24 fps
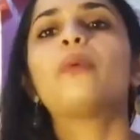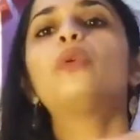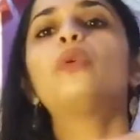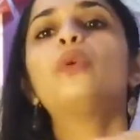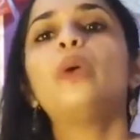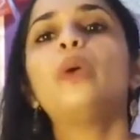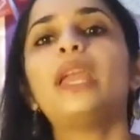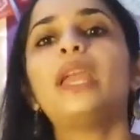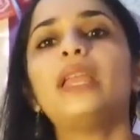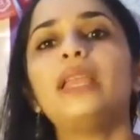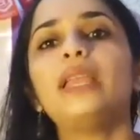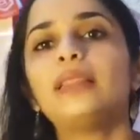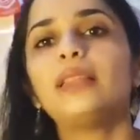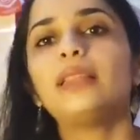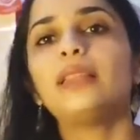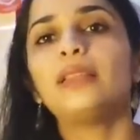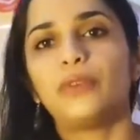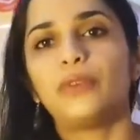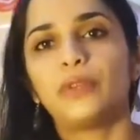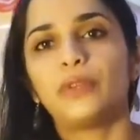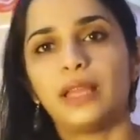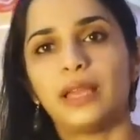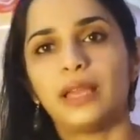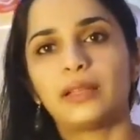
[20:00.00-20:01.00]
do anything
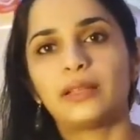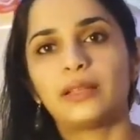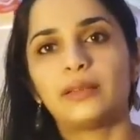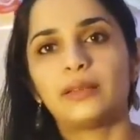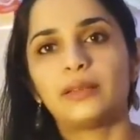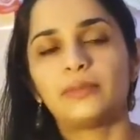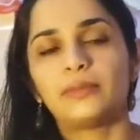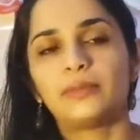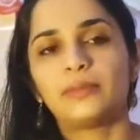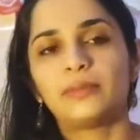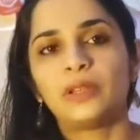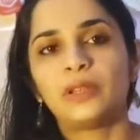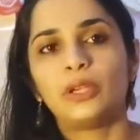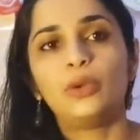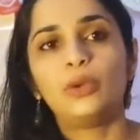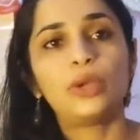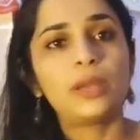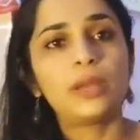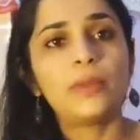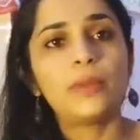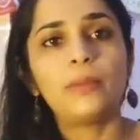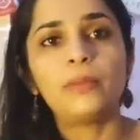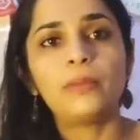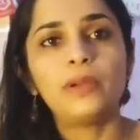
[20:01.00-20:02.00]
for that. You
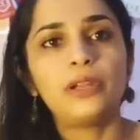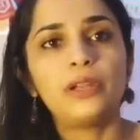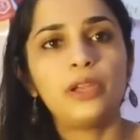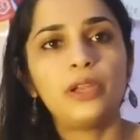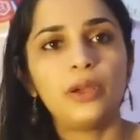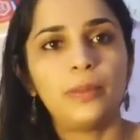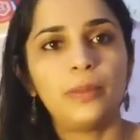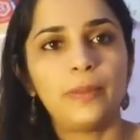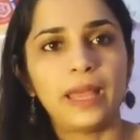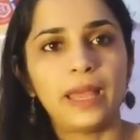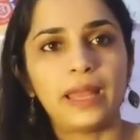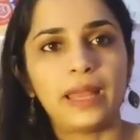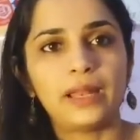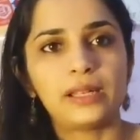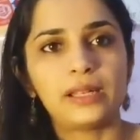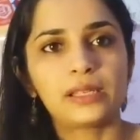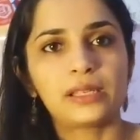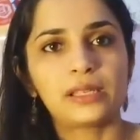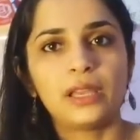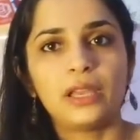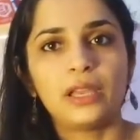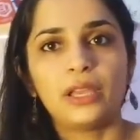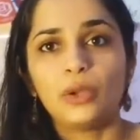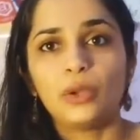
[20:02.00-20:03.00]
remember your
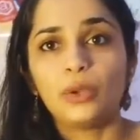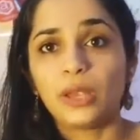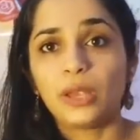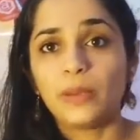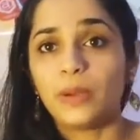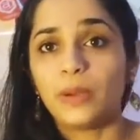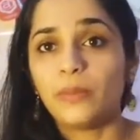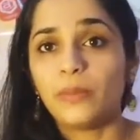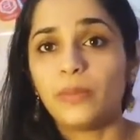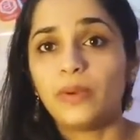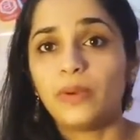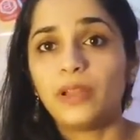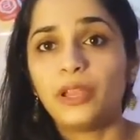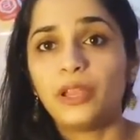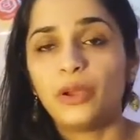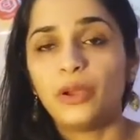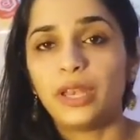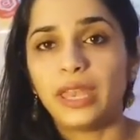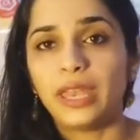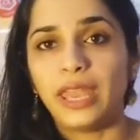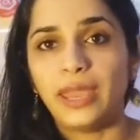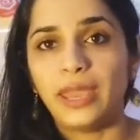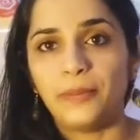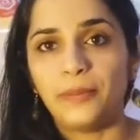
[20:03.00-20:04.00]
parents, you remember your
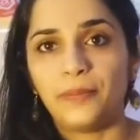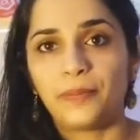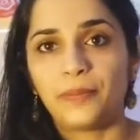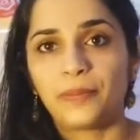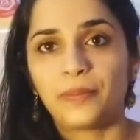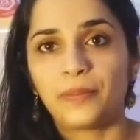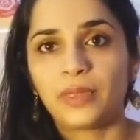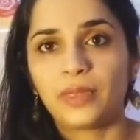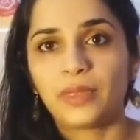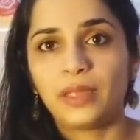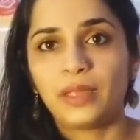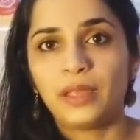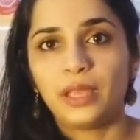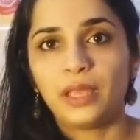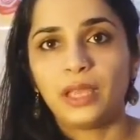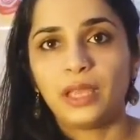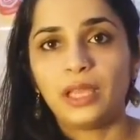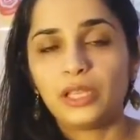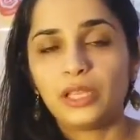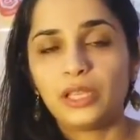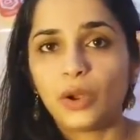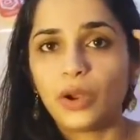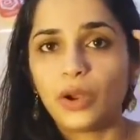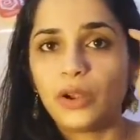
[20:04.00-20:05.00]
name,
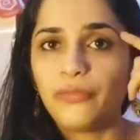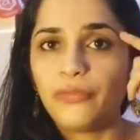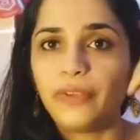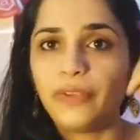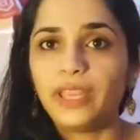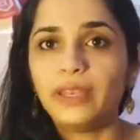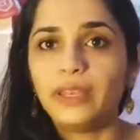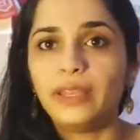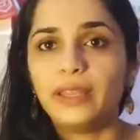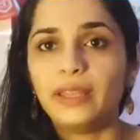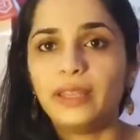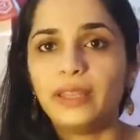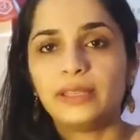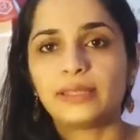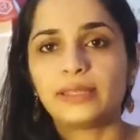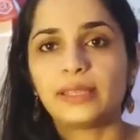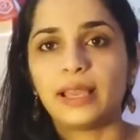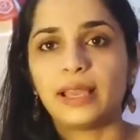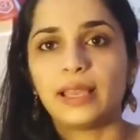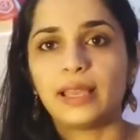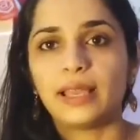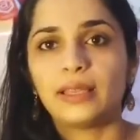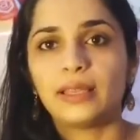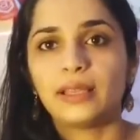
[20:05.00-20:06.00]
it is all feeded
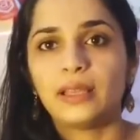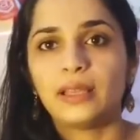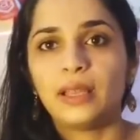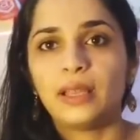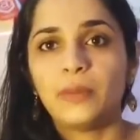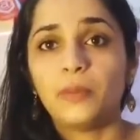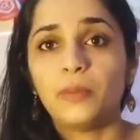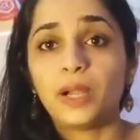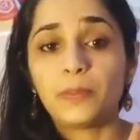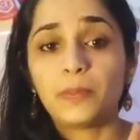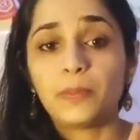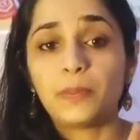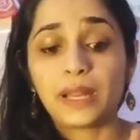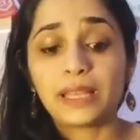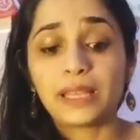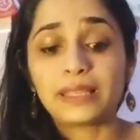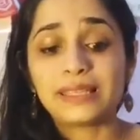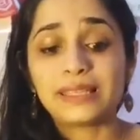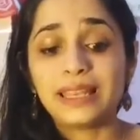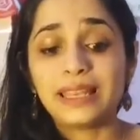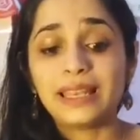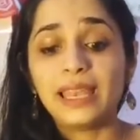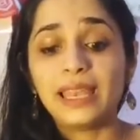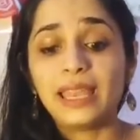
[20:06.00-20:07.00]
inside. But
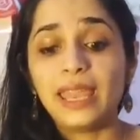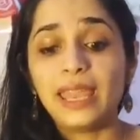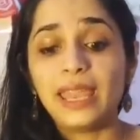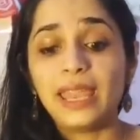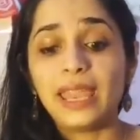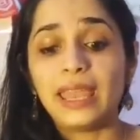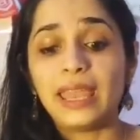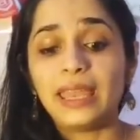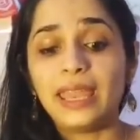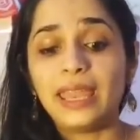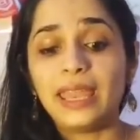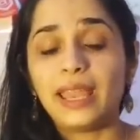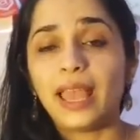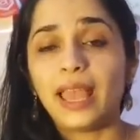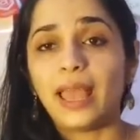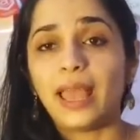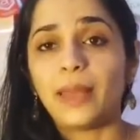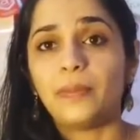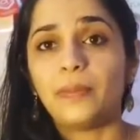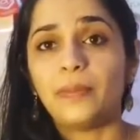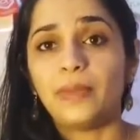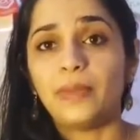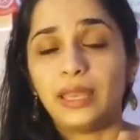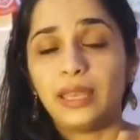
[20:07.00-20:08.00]
presently
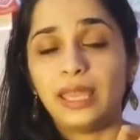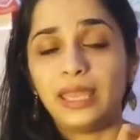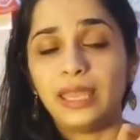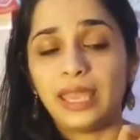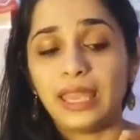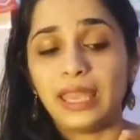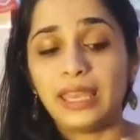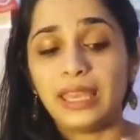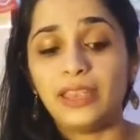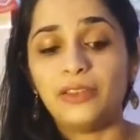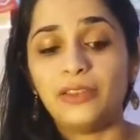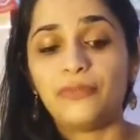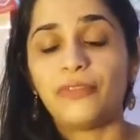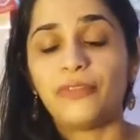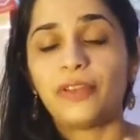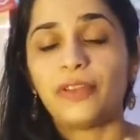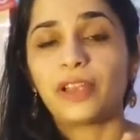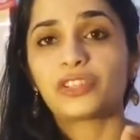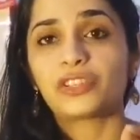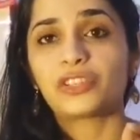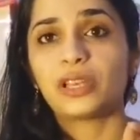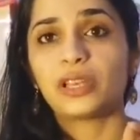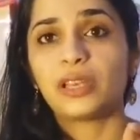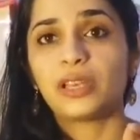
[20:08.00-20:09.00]
any
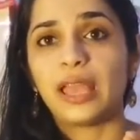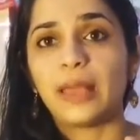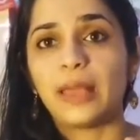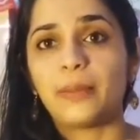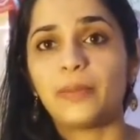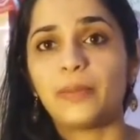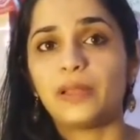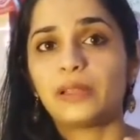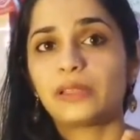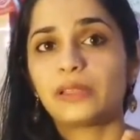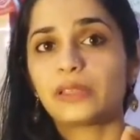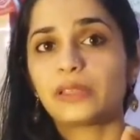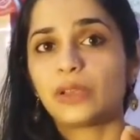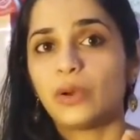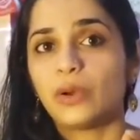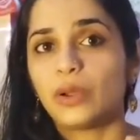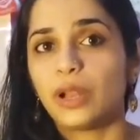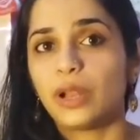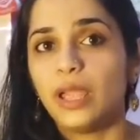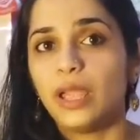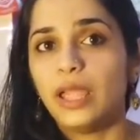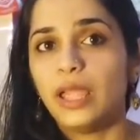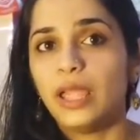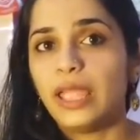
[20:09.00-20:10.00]
infection happens
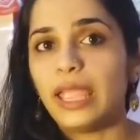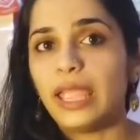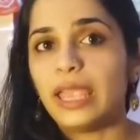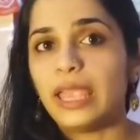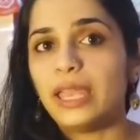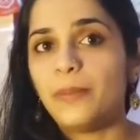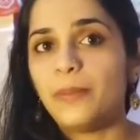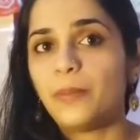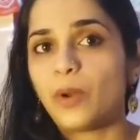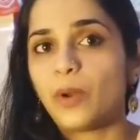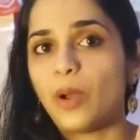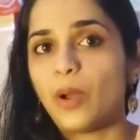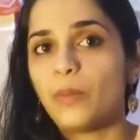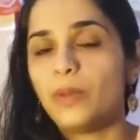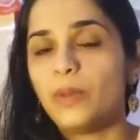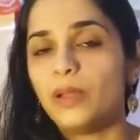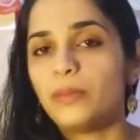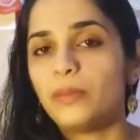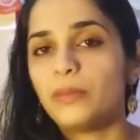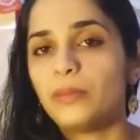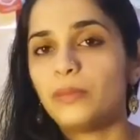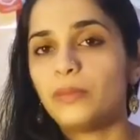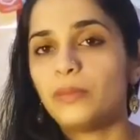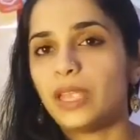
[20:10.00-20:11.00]
or any
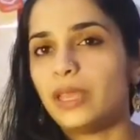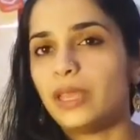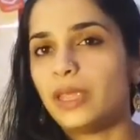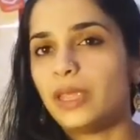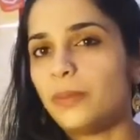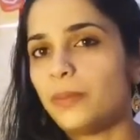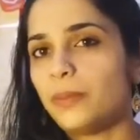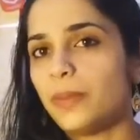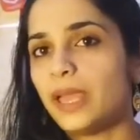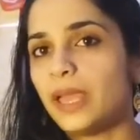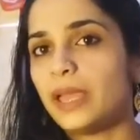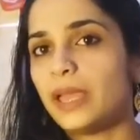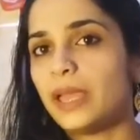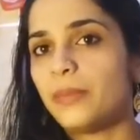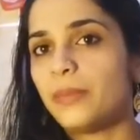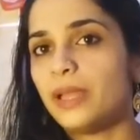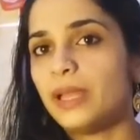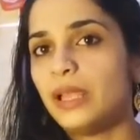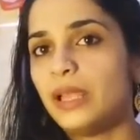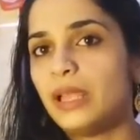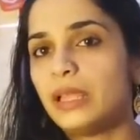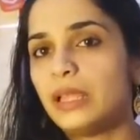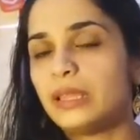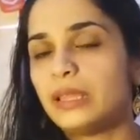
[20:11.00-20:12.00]
problem, any
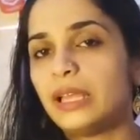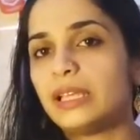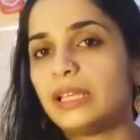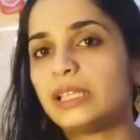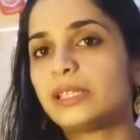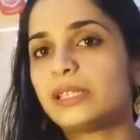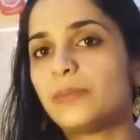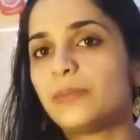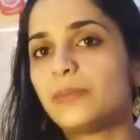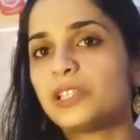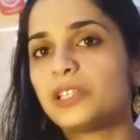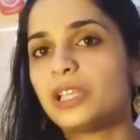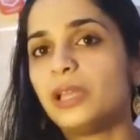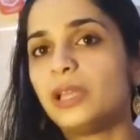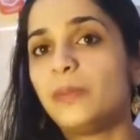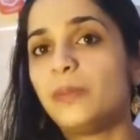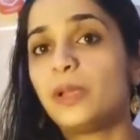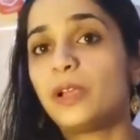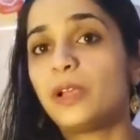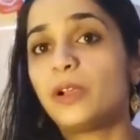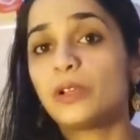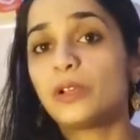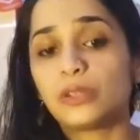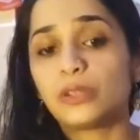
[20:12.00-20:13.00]
impairment, that is especially
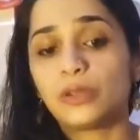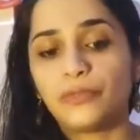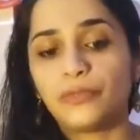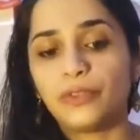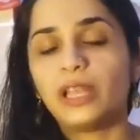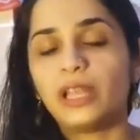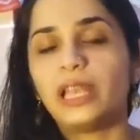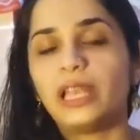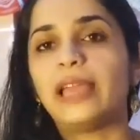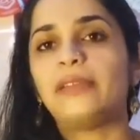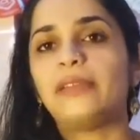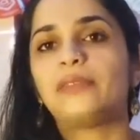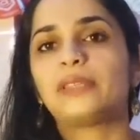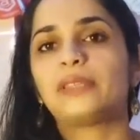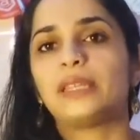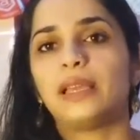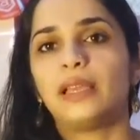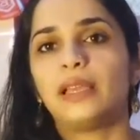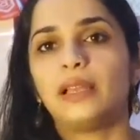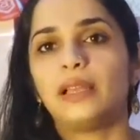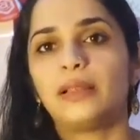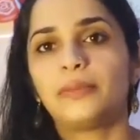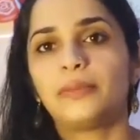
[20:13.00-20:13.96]
because of your lifestyle.